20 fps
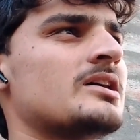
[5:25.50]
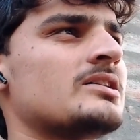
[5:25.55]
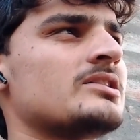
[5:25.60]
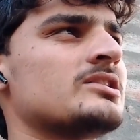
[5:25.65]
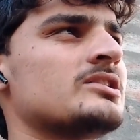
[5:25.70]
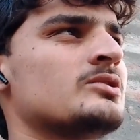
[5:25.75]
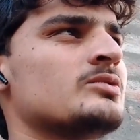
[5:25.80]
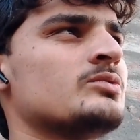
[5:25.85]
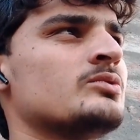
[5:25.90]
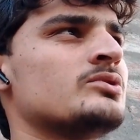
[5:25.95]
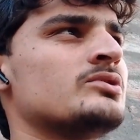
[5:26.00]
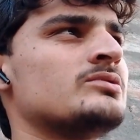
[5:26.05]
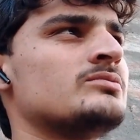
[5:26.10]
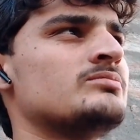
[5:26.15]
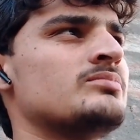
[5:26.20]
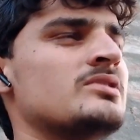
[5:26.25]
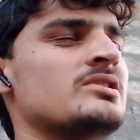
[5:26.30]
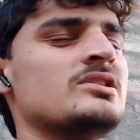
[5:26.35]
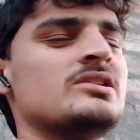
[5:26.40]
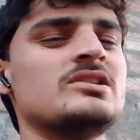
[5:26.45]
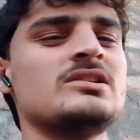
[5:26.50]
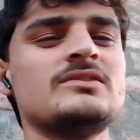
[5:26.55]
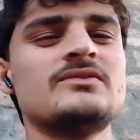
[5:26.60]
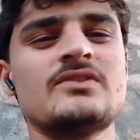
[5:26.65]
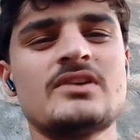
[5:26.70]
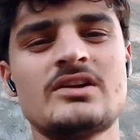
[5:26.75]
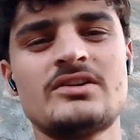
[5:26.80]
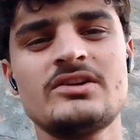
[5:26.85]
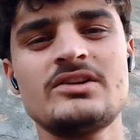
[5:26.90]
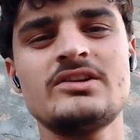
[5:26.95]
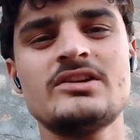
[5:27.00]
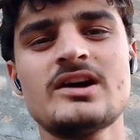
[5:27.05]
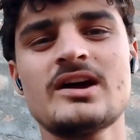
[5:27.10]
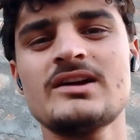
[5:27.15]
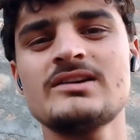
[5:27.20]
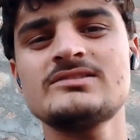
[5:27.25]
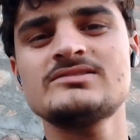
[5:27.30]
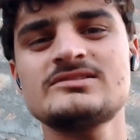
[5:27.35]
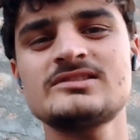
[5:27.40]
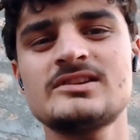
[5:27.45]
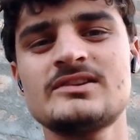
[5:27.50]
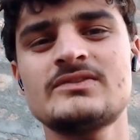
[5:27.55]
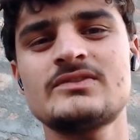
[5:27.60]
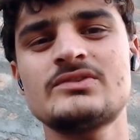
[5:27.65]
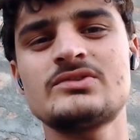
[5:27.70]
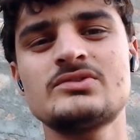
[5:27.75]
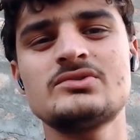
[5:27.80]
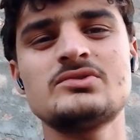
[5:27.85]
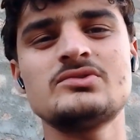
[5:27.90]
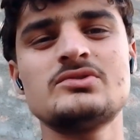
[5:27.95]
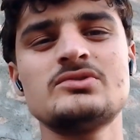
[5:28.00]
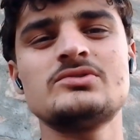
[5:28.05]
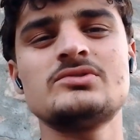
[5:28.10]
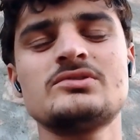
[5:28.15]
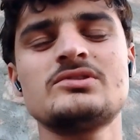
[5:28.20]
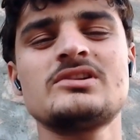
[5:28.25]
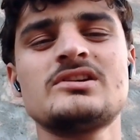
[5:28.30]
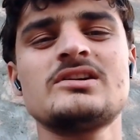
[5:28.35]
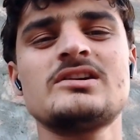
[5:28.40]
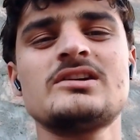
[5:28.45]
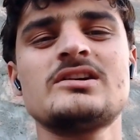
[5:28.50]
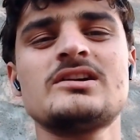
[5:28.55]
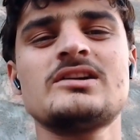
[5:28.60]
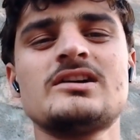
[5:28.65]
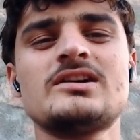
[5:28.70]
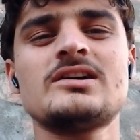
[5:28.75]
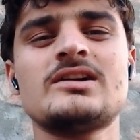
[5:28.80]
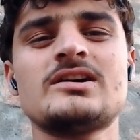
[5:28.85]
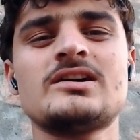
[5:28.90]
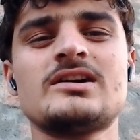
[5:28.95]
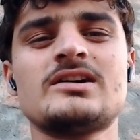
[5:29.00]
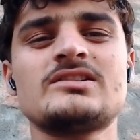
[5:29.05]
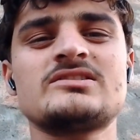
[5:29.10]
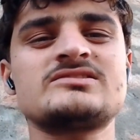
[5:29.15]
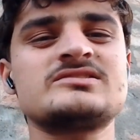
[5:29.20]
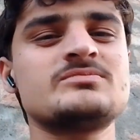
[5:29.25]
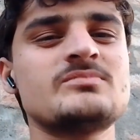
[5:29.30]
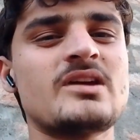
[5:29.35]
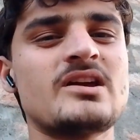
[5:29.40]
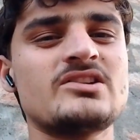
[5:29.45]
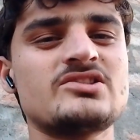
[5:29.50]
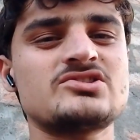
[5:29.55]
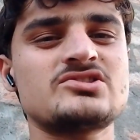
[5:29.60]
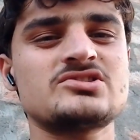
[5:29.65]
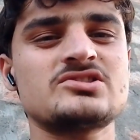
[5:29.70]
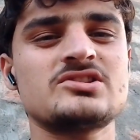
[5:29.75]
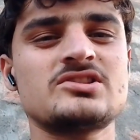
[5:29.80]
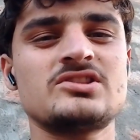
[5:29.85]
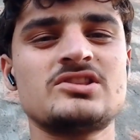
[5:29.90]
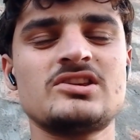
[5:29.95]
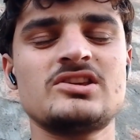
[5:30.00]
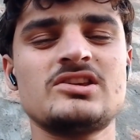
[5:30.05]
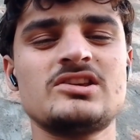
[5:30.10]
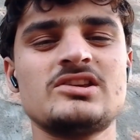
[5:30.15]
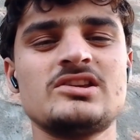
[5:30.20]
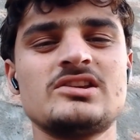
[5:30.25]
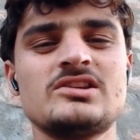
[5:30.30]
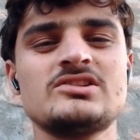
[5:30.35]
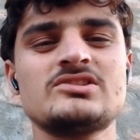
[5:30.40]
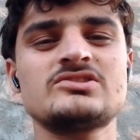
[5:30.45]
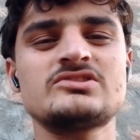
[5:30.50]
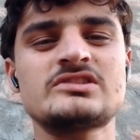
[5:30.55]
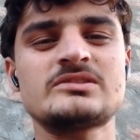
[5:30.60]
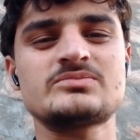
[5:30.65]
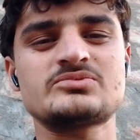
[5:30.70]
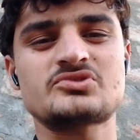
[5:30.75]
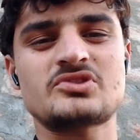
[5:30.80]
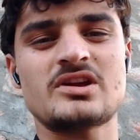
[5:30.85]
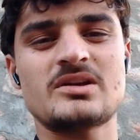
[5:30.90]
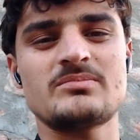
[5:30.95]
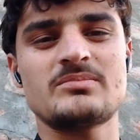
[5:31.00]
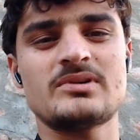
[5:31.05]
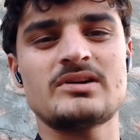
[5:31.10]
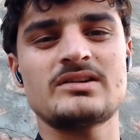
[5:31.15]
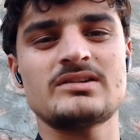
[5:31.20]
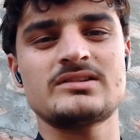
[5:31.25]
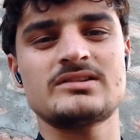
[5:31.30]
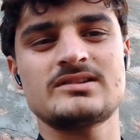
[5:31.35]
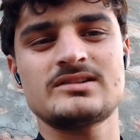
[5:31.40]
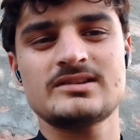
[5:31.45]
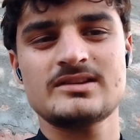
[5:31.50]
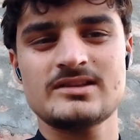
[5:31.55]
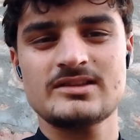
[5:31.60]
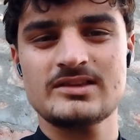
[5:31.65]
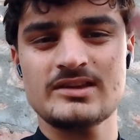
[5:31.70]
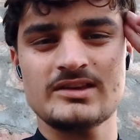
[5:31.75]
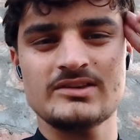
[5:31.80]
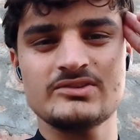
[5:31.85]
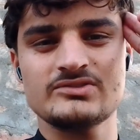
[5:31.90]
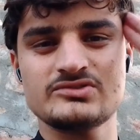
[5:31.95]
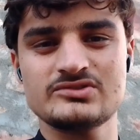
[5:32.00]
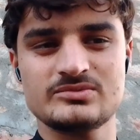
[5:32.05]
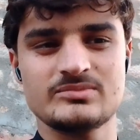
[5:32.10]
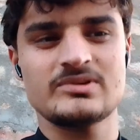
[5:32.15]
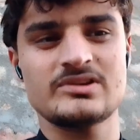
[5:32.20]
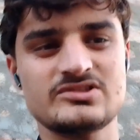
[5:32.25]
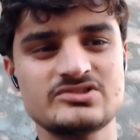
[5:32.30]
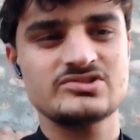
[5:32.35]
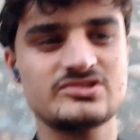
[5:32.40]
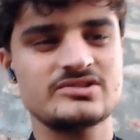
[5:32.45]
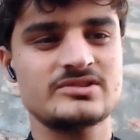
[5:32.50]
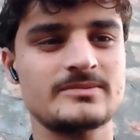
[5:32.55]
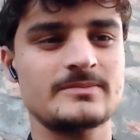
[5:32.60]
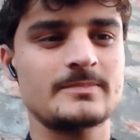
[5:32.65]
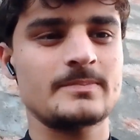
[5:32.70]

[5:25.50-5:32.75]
it would be very nice if you smash the subscribe button. Thank you so much.